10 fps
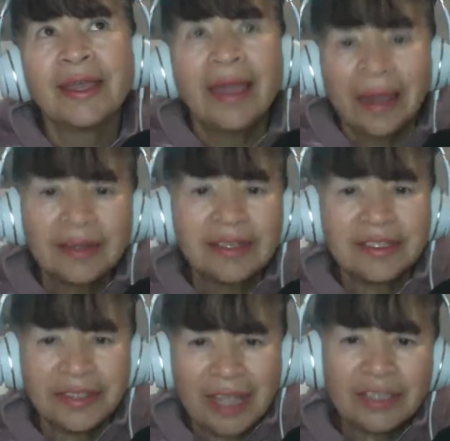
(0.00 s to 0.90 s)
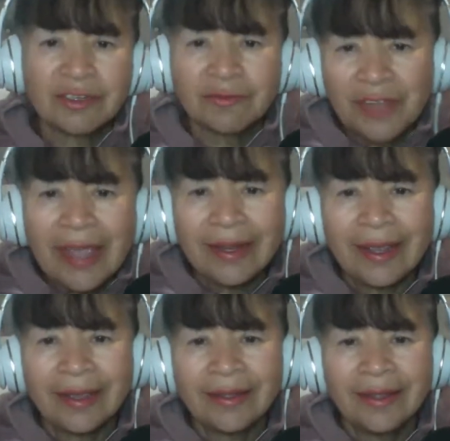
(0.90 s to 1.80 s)
early stage of
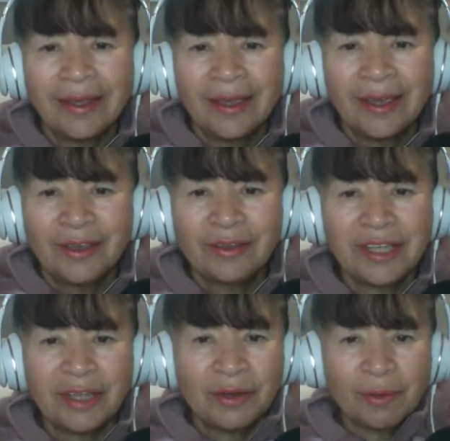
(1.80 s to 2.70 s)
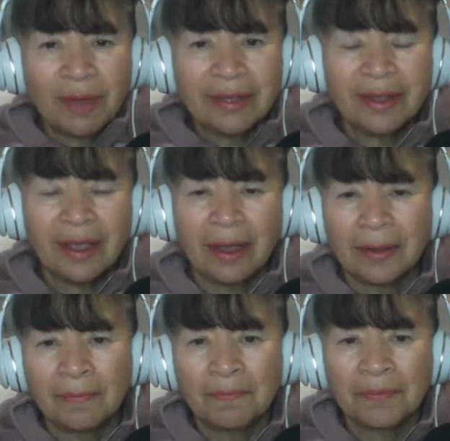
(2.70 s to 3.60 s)
dating, you say, you know what?
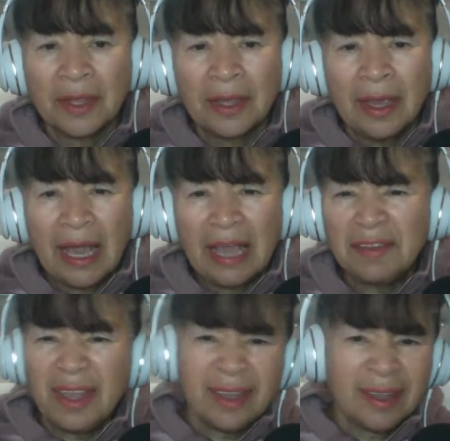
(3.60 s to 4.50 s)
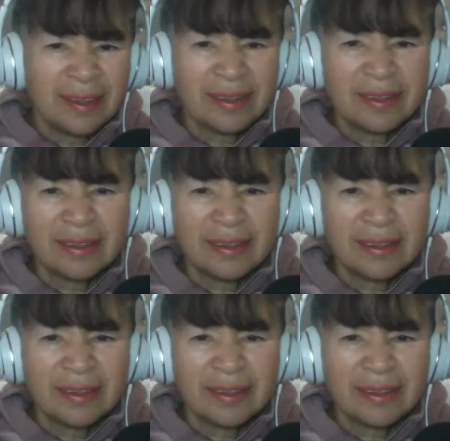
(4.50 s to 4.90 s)
I think